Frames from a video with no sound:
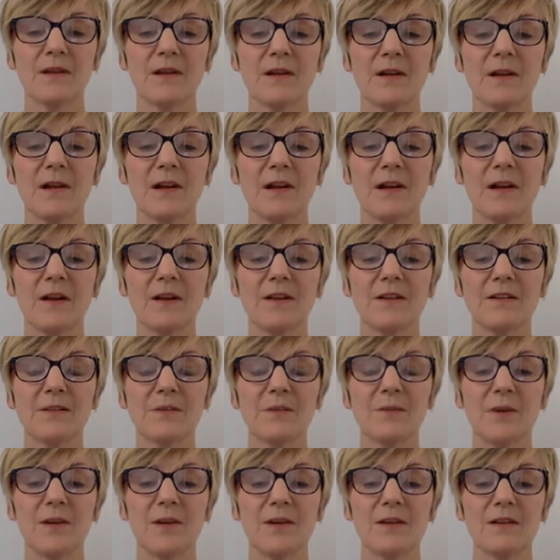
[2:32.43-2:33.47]
A light
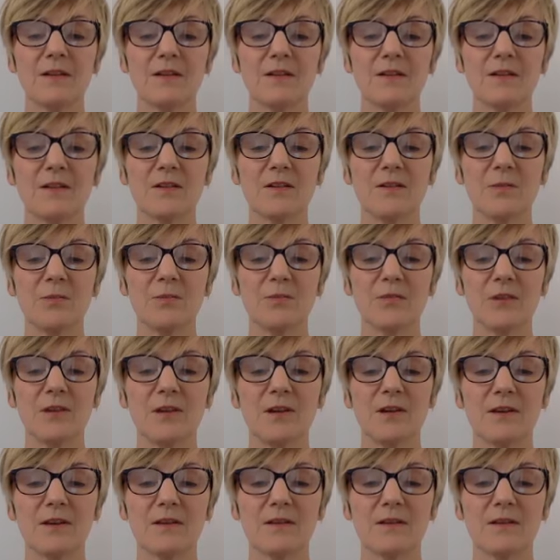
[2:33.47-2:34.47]
awareness on the breath.